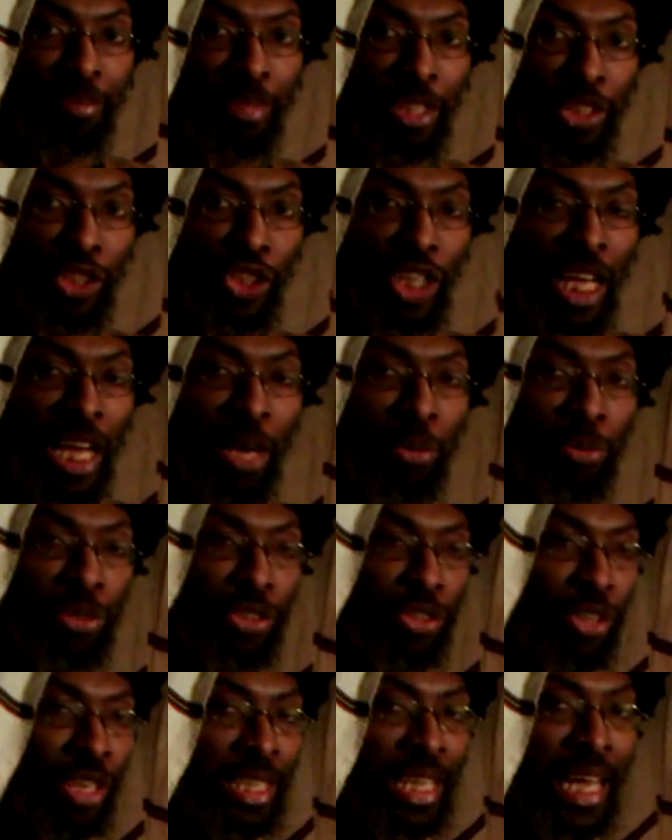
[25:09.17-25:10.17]
Jah was
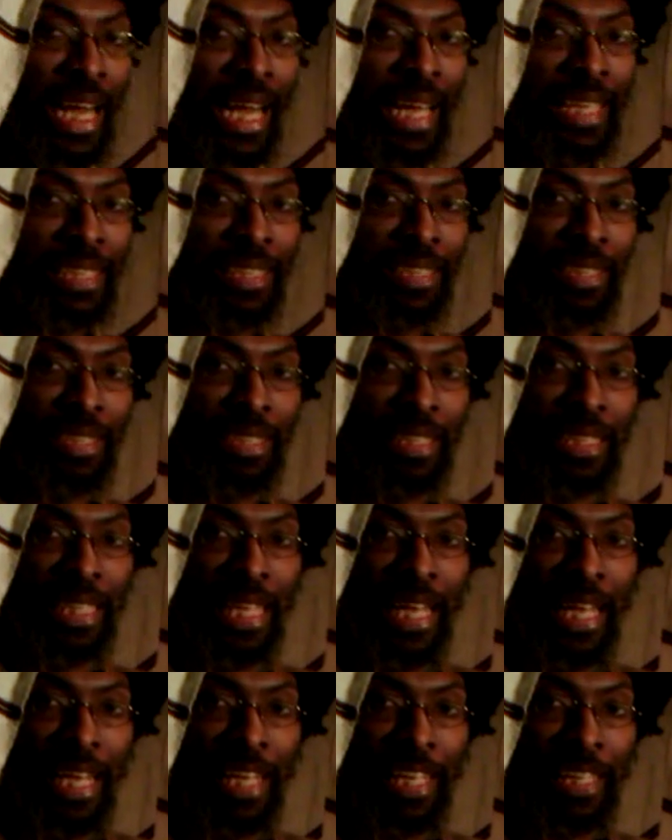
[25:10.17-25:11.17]
on Asa's
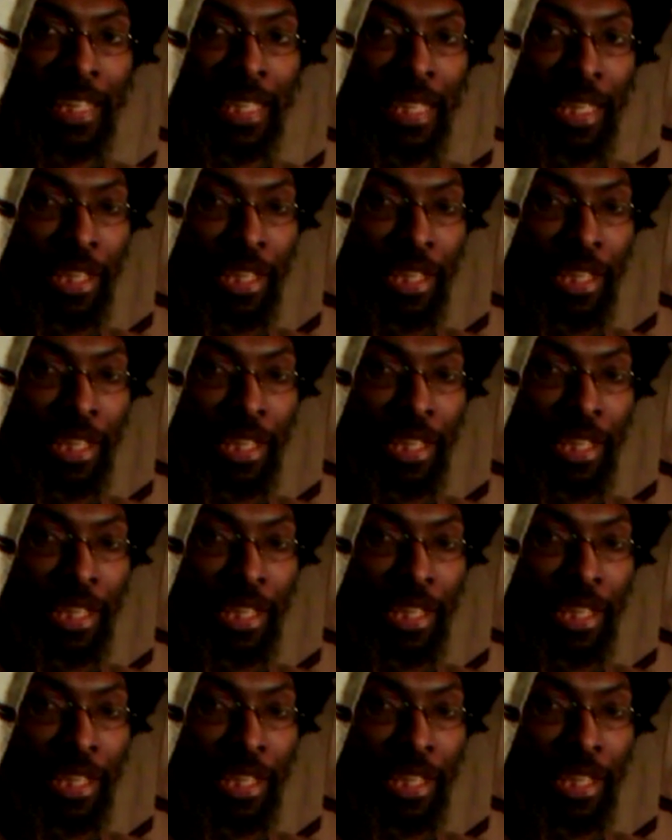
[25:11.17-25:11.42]
side.